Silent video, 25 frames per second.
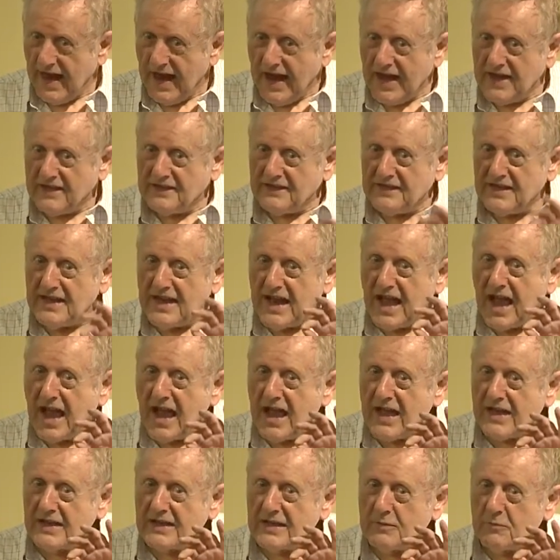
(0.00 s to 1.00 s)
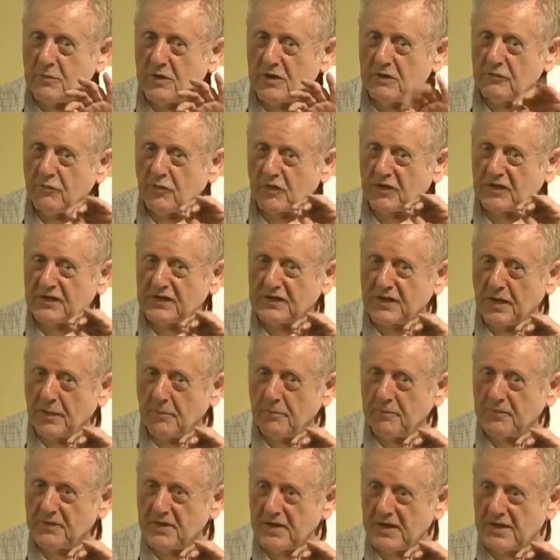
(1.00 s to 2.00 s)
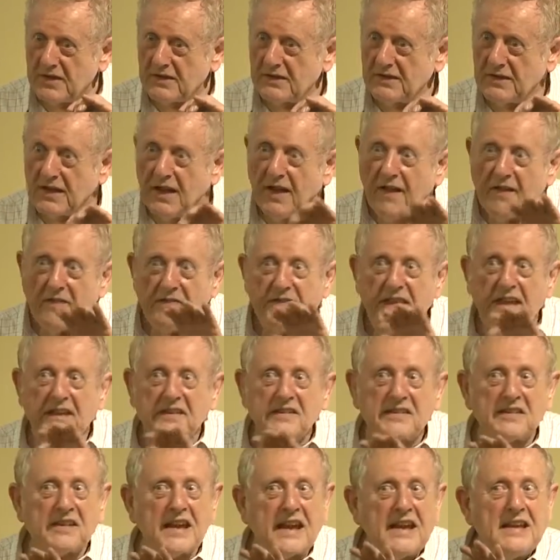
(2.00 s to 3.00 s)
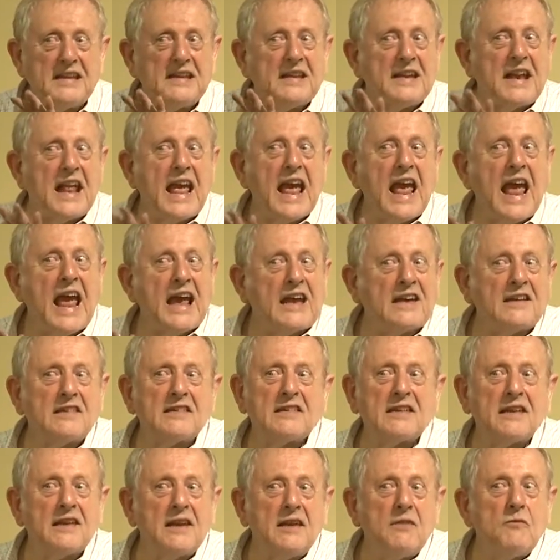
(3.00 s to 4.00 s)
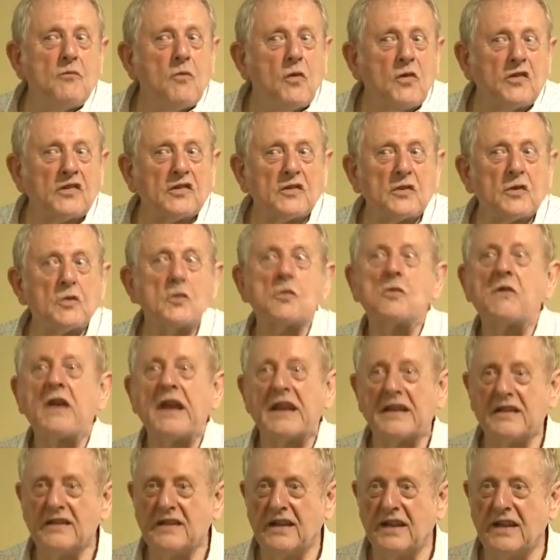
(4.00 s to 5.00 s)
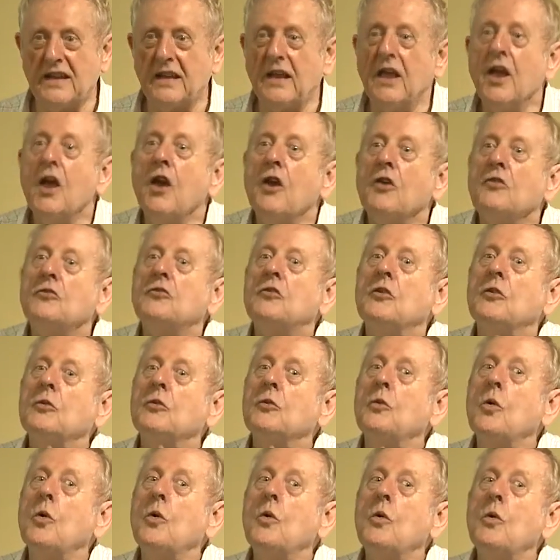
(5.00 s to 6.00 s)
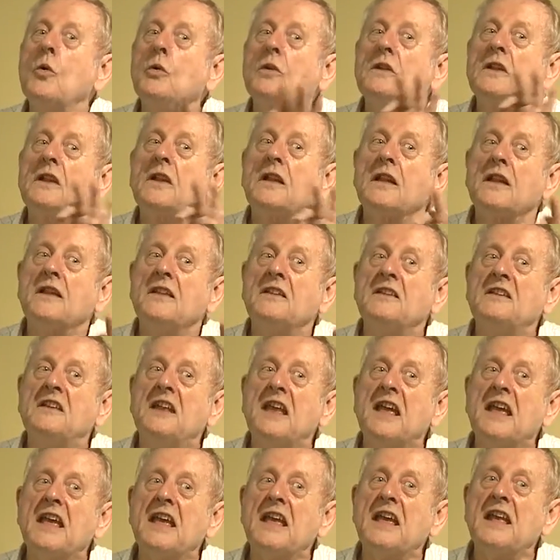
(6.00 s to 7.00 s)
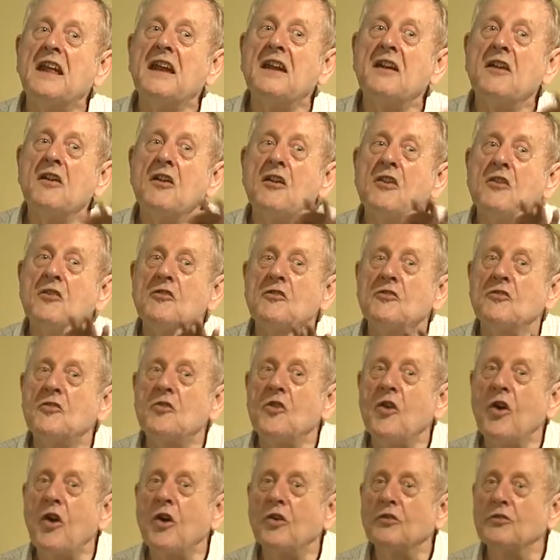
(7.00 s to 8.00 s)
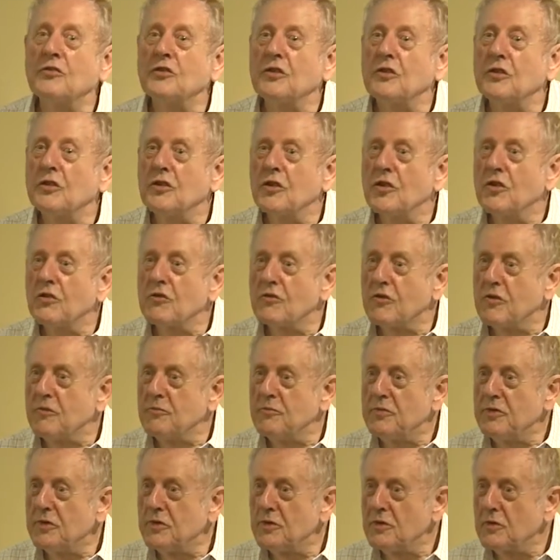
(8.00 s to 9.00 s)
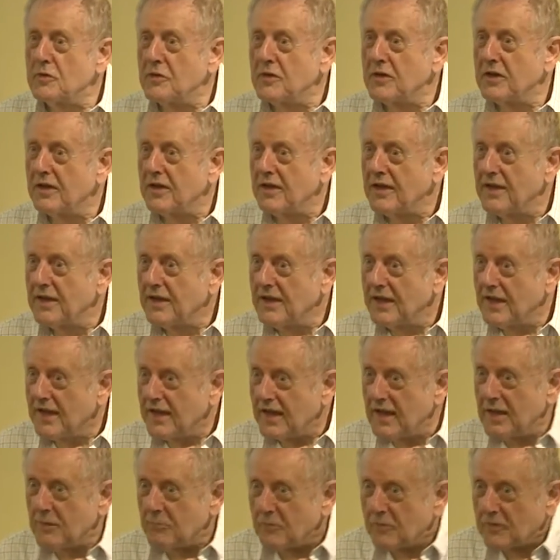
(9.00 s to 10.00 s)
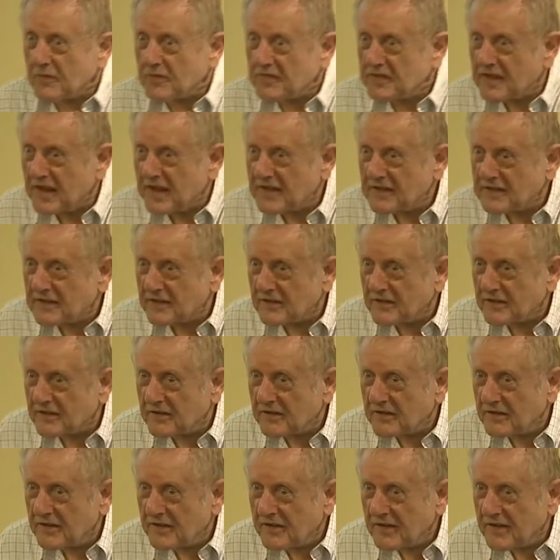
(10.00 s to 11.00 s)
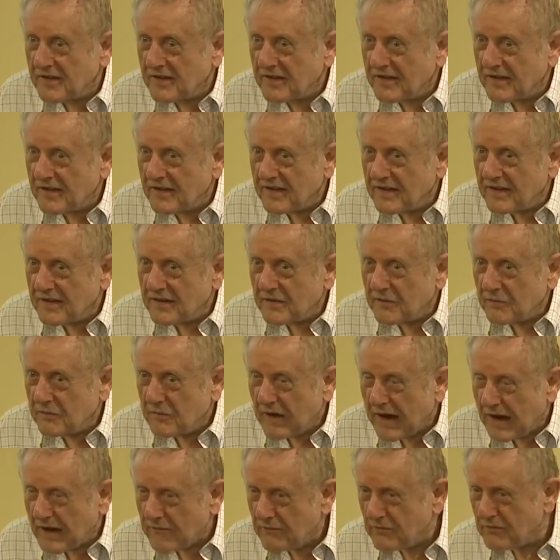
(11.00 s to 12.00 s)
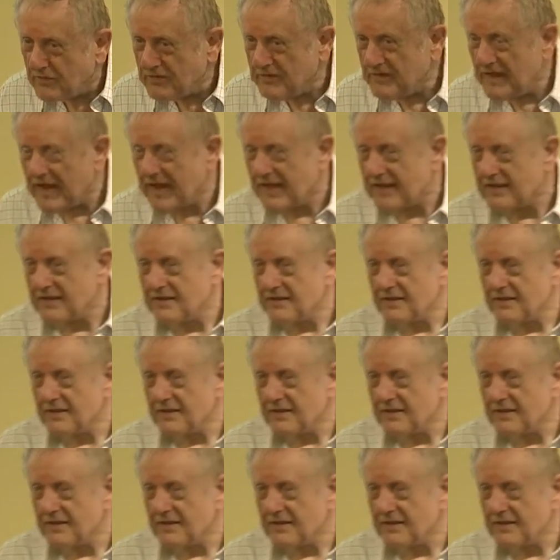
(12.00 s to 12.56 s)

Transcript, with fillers: is the argument was something that Satan actually was correcting. The Lord dare not rebuke him, Satan. Why was that?